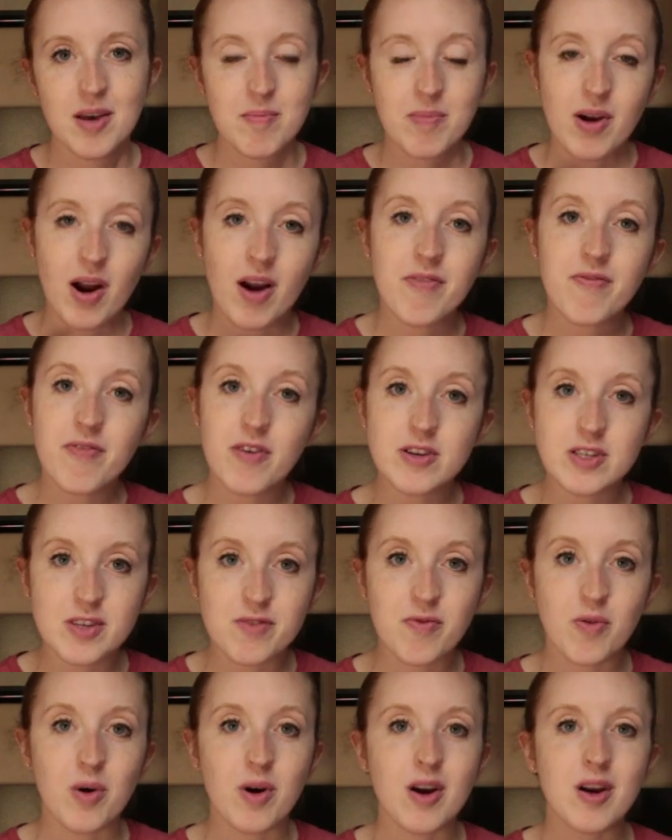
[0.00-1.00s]
But our first
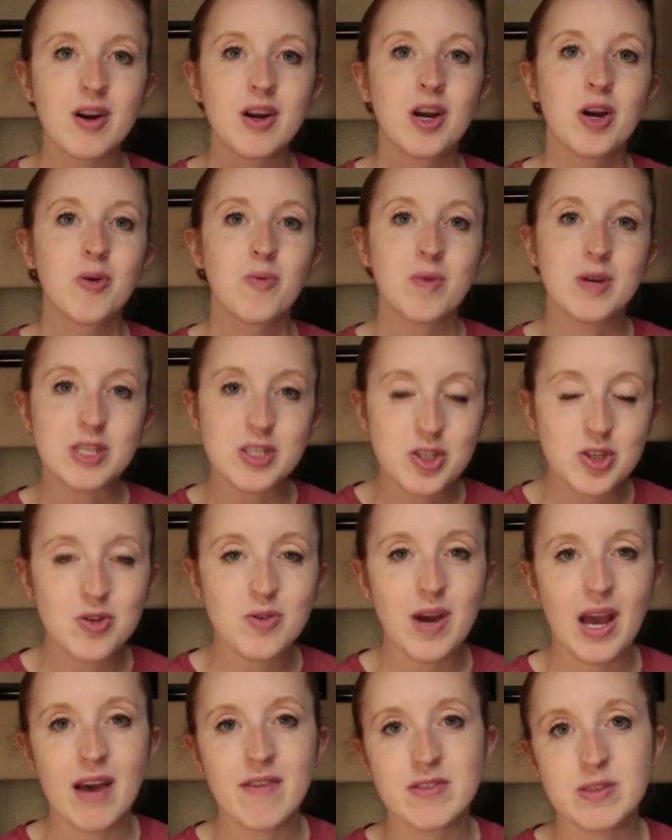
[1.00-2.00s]
four, we
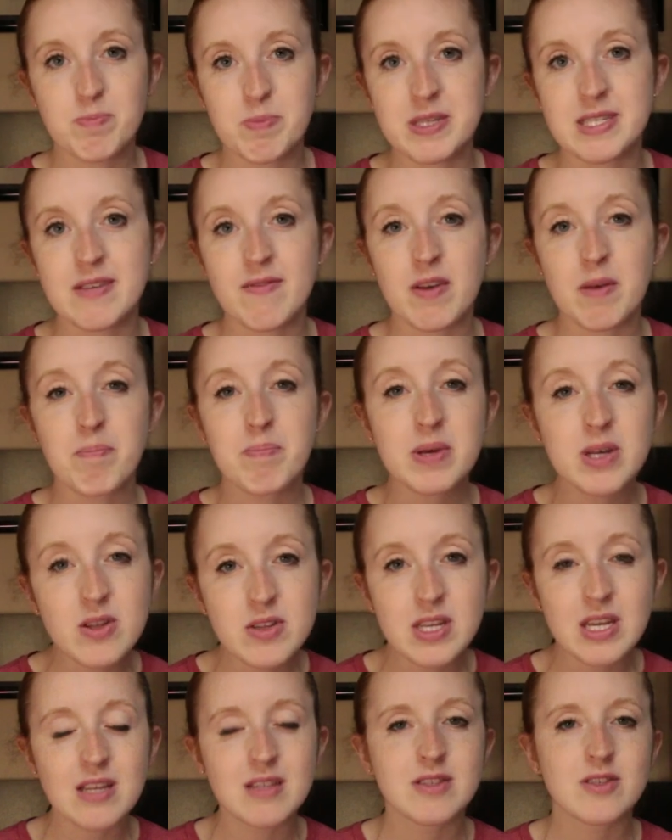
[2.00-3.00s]
do have specific
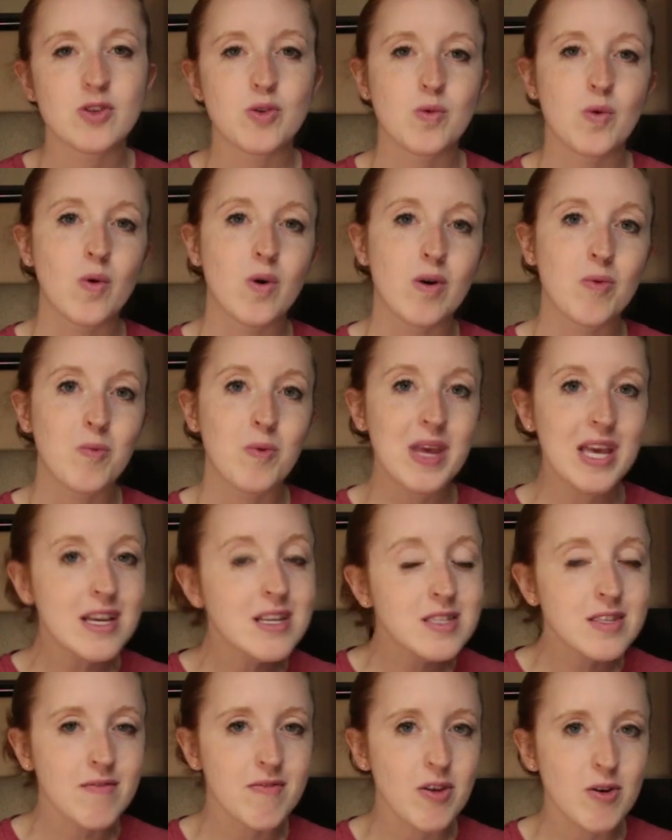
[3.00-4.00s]
buildings or
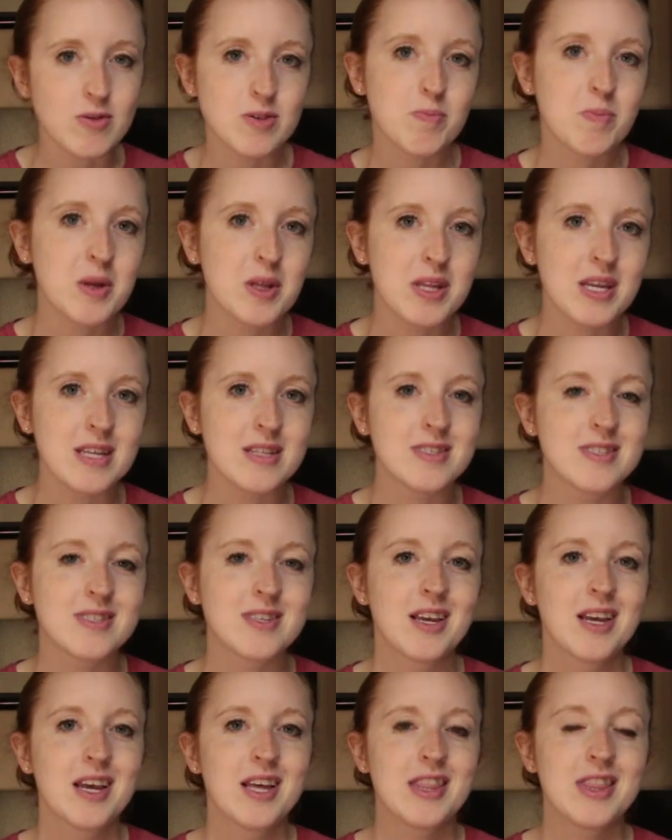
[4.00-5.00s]
wings of those buildings
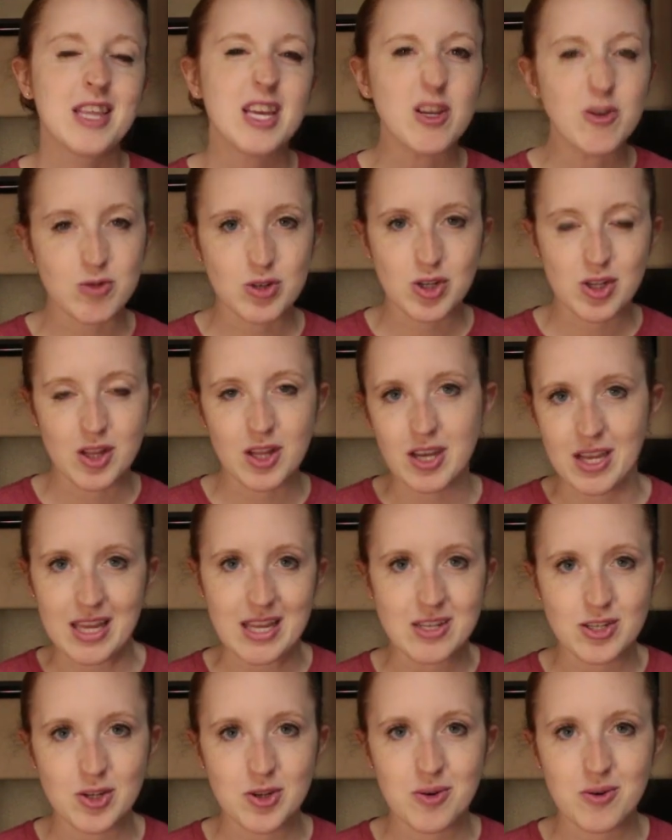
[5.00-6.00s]
that you should look
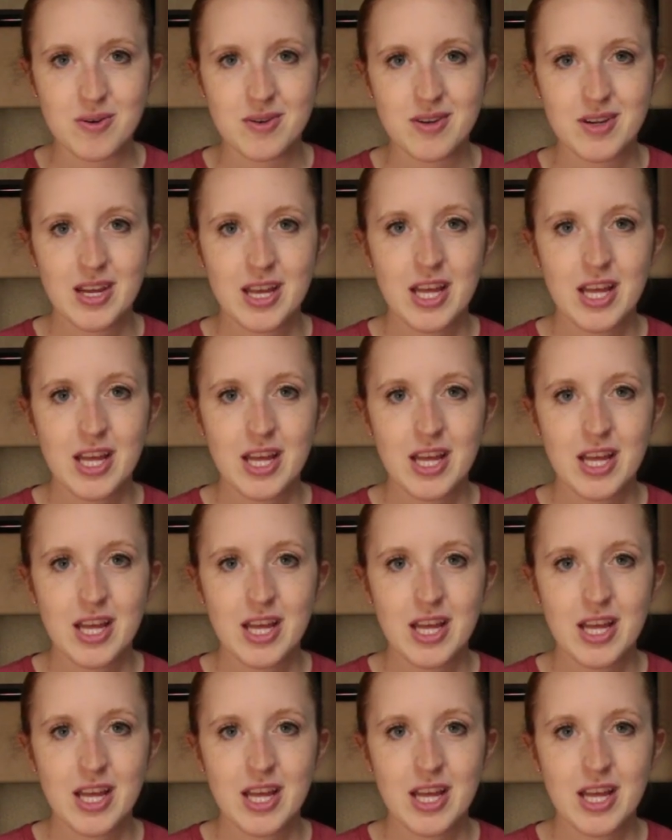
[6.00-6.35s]
into.